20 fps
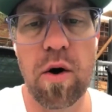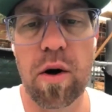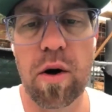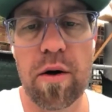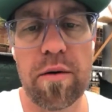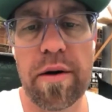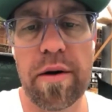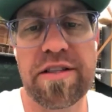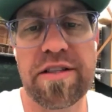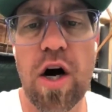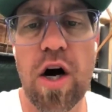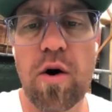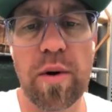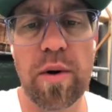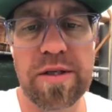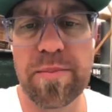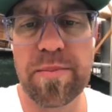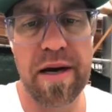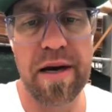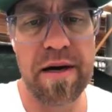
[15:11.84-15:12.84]
It's always
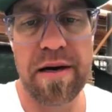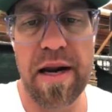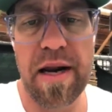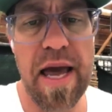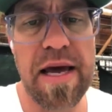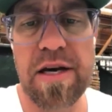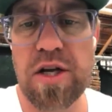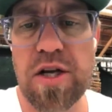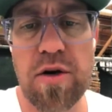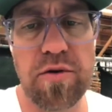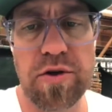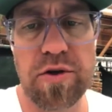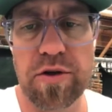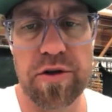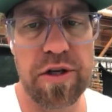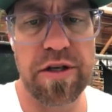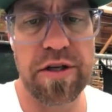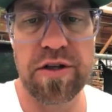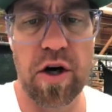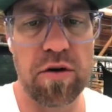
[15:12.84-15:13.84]
been end users
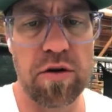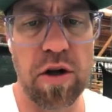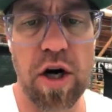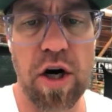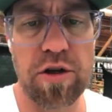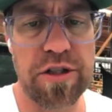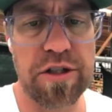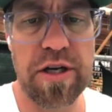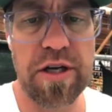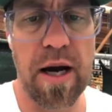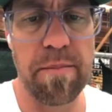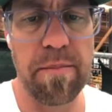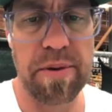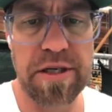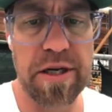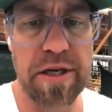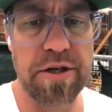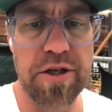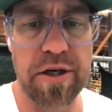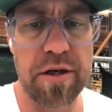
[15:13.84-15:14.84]
is our largest
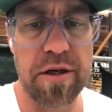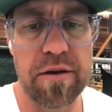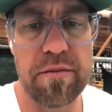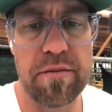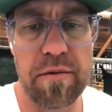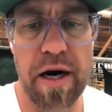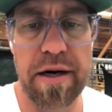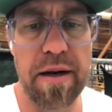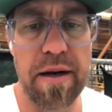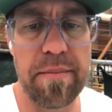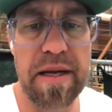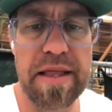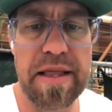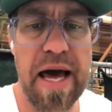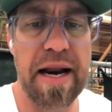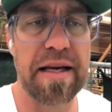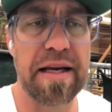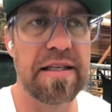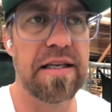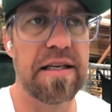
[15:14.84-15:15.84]
competition, right? I mean, that
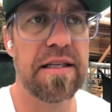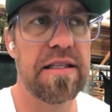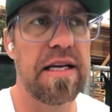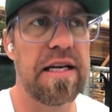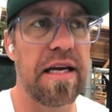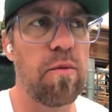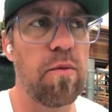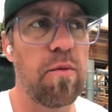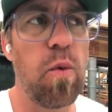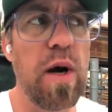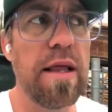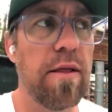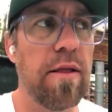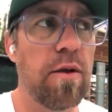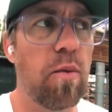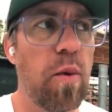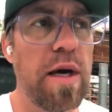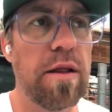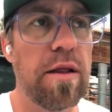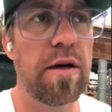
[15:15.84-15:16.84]
existing, we
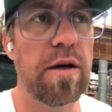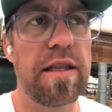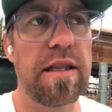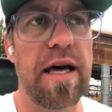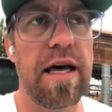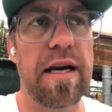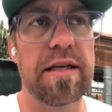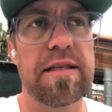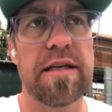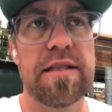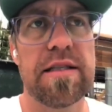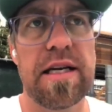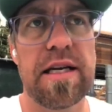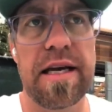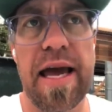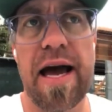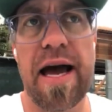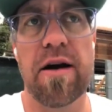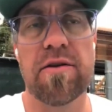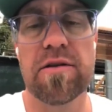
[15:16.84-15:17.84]
look at that existing
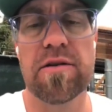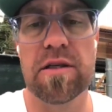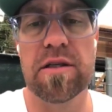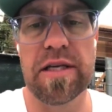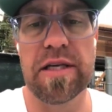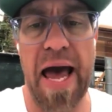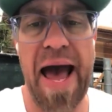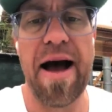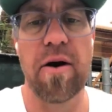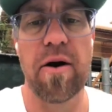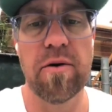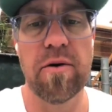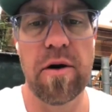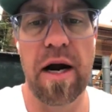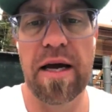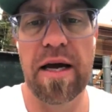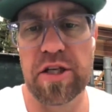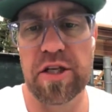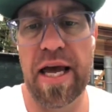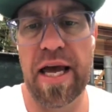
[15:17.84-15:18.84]
house as a house,
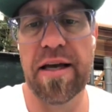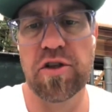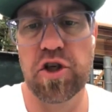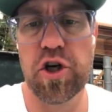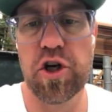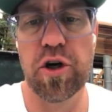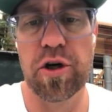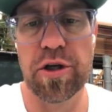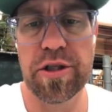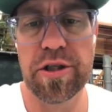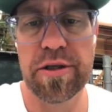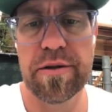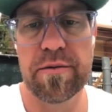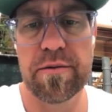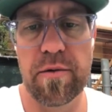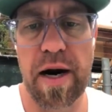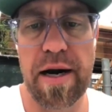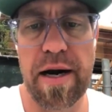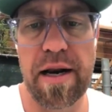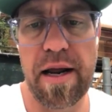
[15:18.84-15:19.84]
as dirt, right?